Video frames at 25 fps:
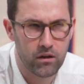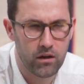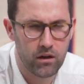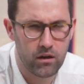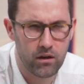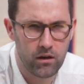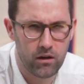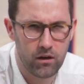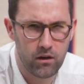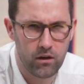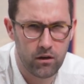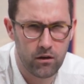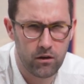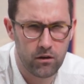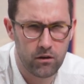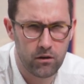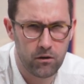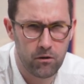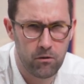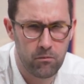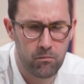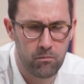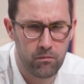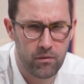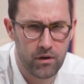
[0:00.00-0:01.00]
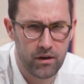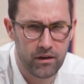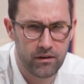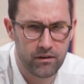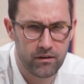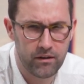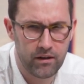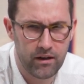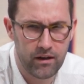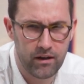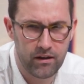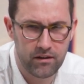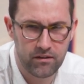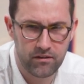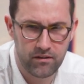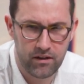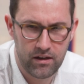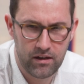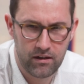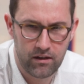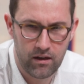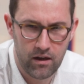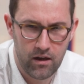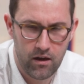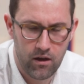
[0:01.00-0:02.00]
And I
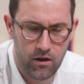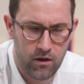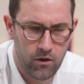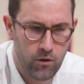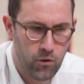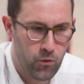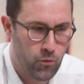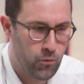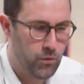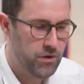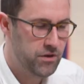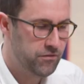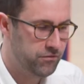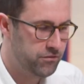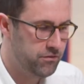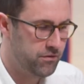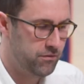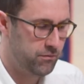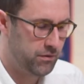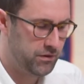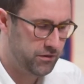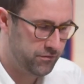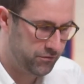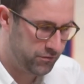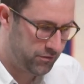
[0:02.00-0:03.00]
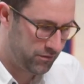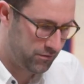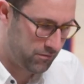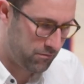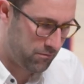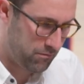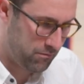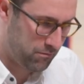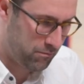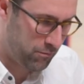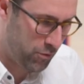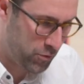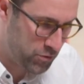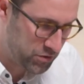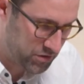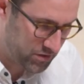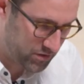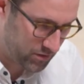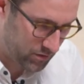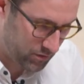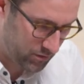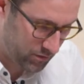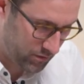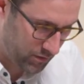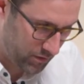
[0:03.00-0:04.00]
think one of the
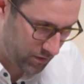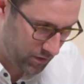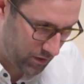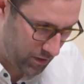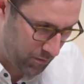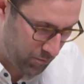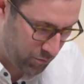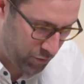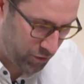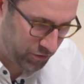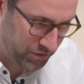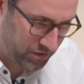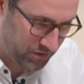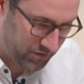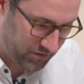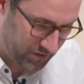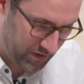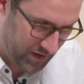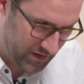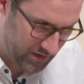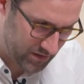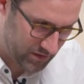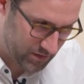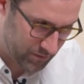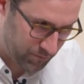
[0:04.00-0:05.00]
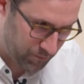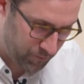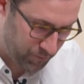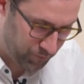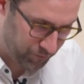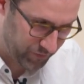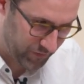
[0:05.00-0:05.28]
most important things